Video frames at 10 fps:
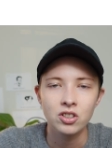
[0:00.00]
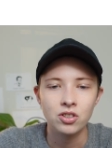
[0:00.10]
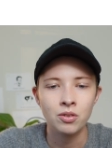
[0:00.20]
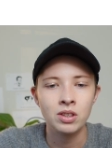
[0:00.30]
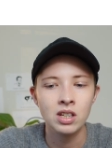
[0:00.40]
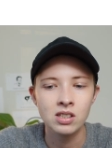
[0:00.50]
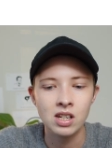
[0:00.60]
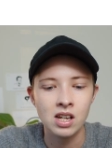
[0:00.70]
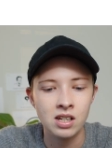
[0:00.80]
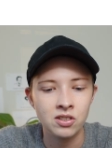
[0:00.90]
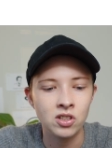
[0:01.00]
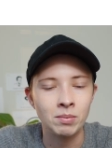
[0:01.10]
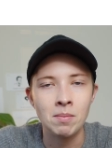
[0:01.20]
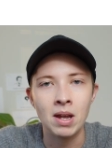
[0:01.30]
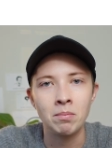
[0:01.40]
So this is
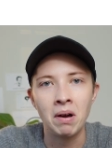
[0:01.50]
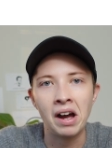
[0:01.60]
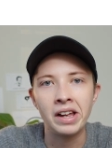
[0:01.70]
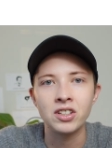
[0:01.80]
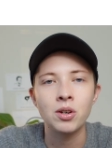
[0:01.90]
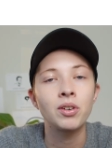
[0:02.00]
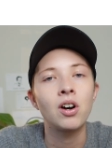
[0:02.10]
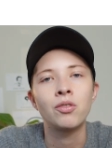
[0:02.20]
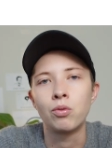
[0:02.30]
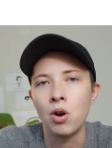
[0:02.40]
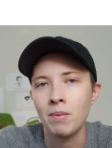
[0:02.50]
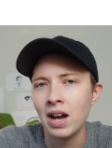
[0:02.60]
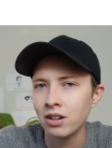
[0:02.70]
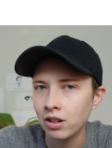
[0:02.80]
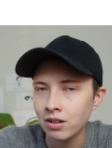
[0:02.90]
something made by someone called Roam
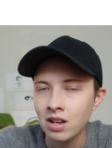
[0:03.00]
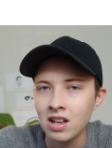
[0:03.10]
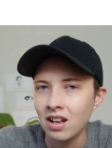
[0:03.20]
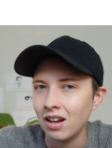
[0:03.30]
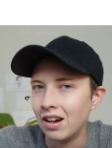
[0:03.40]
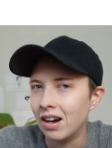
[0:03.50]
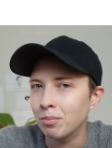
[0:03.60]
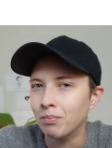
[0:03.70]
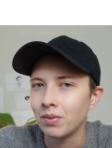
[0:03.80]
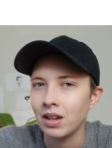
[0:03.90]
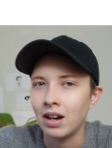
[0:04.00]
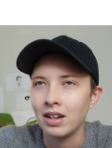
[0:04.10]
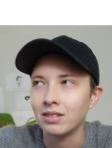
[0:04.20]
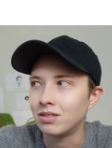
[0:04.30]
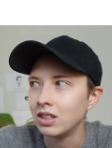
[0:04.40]
Hacker.
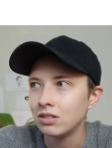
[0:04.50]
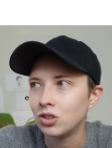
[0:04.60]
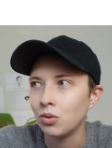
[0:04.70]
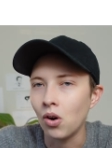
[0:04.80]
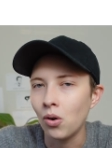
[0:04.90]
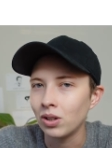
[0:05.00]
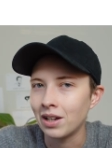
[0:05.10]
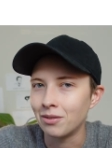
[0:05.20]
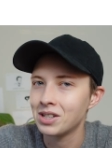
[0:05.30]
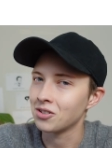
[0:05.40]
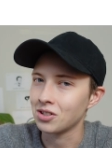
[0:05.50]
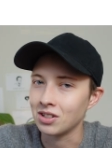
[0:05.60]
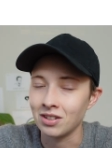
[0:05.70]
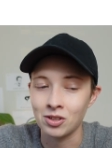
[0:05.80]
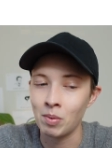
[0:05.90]
I didn't do a whole lot of research
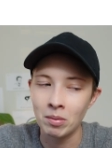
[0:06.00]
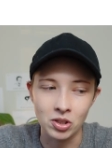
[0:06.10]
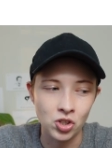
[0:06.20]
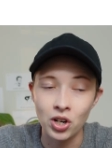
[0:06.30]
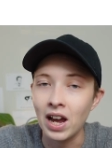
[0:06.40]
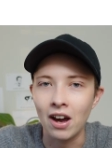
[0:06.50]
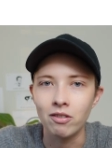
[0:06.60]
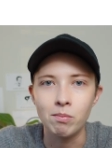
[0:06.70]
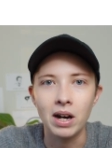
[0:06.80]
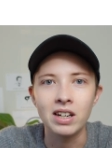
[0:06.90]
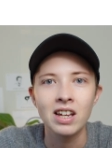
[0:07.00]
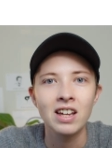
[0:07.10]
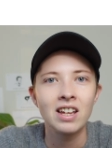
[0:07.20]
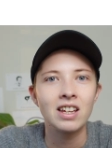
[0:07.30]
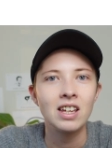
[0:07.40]
into this, probably should have, but
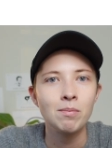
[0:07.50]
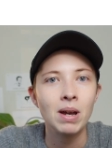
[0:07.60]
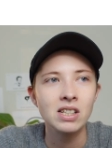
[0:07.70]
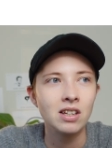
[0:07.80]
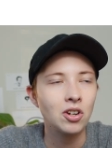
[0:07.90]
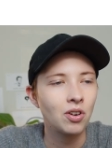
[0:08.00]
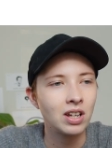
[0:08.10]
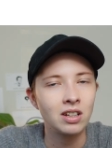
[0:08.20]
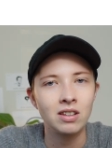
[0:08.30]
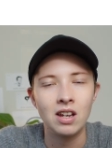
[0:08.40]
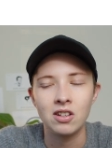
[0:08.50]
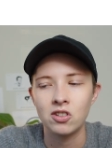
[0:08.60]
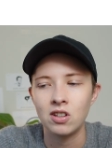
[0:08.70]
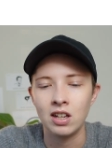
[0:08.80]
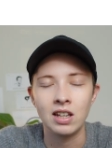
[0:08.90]
he basically created
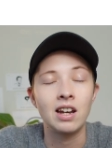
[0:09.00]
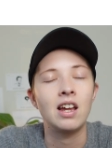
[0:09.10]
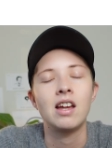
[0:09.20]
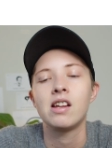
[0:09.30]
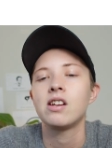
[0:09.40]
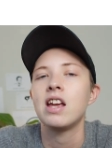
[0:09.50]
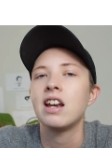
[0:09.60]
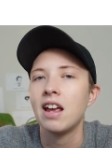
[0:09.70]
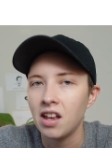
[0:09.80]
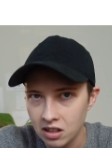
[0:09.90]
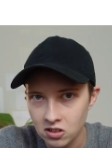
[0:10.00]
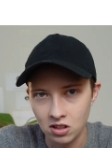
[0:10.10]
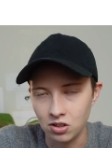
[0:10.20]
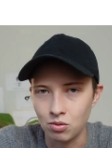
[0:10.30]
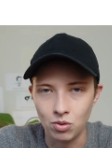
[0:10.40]
this thing that
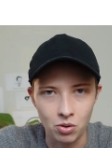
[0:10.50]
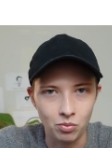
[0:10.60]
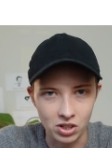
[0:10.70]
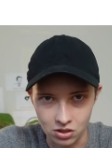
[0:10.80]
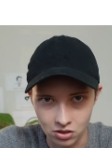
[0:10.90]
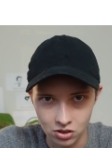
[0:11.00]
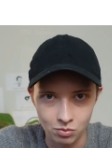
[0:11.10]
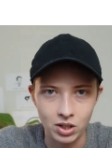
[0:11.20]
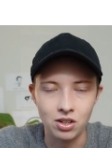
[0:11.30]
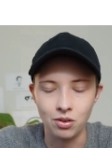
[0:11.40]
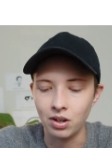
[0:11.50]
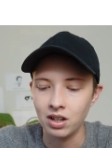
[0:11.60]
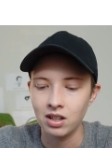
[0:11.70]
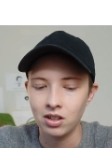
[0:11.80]
enhances Roam Research. When you